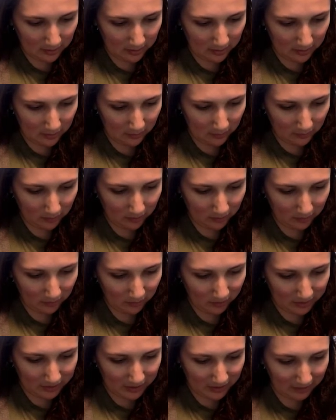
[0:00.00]
One more
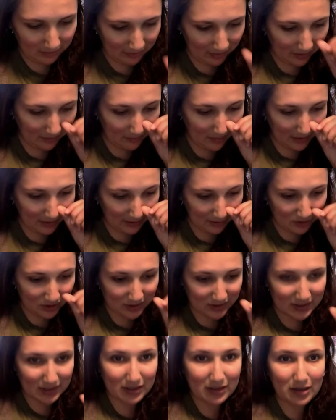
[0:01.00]
time is going to make it just
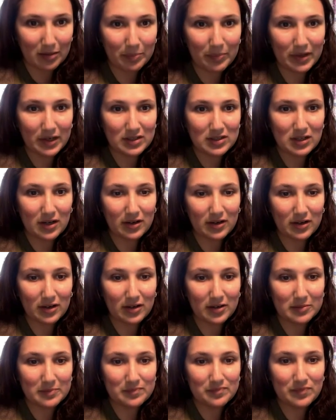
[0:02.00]
a little bit darker.
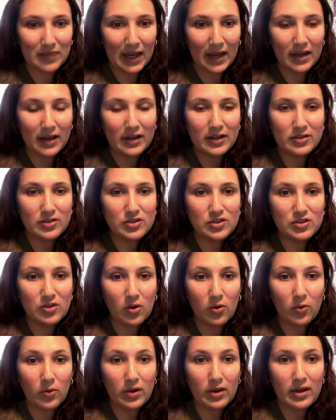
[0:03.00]
So
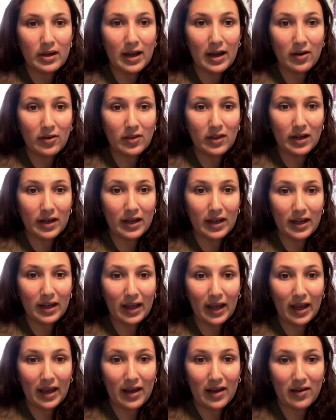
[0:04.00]
now that I
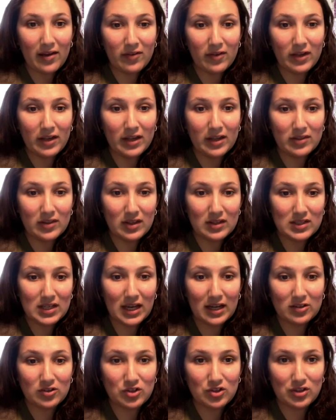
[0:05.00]
have the
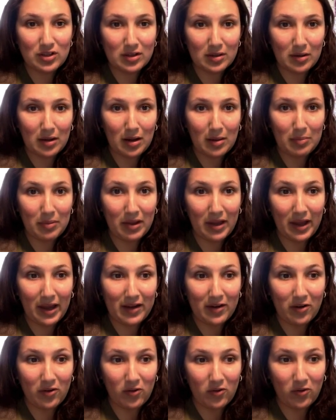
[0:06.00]
texture applied
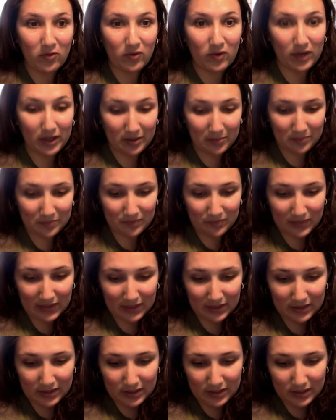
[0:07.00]
over it,
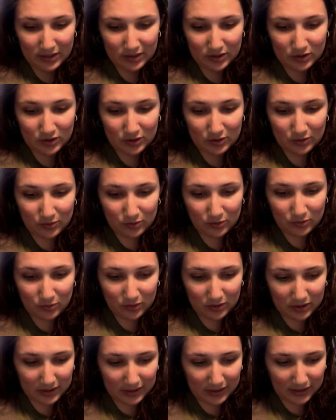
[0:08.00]
to
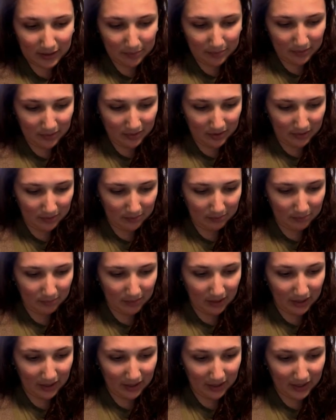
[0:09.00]
clean up
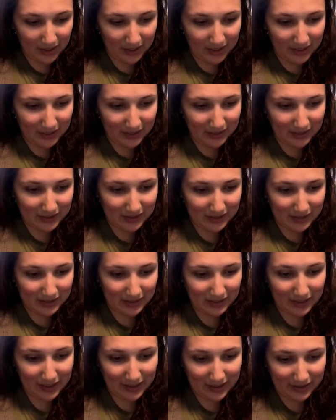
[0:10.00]
my
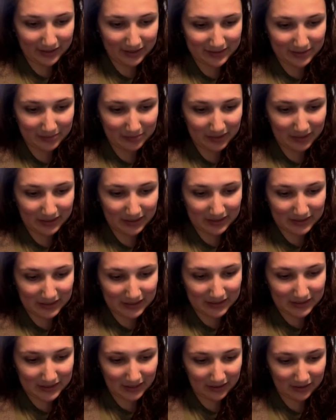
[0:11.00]
lines and my
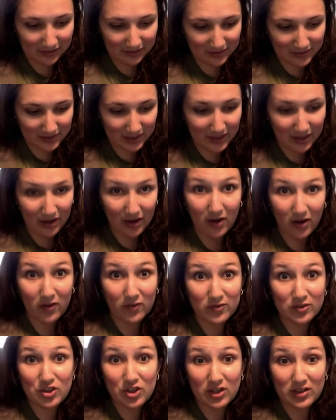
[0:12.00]
details of
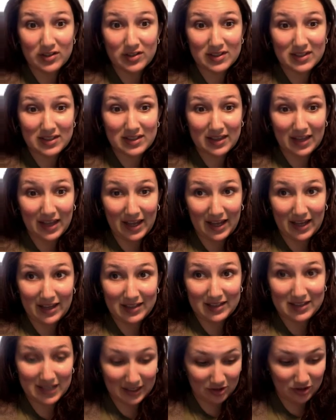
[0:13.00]
just that
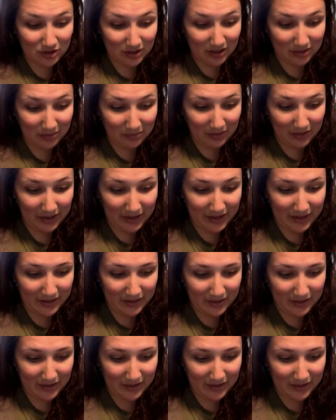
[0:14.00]
texture I applied,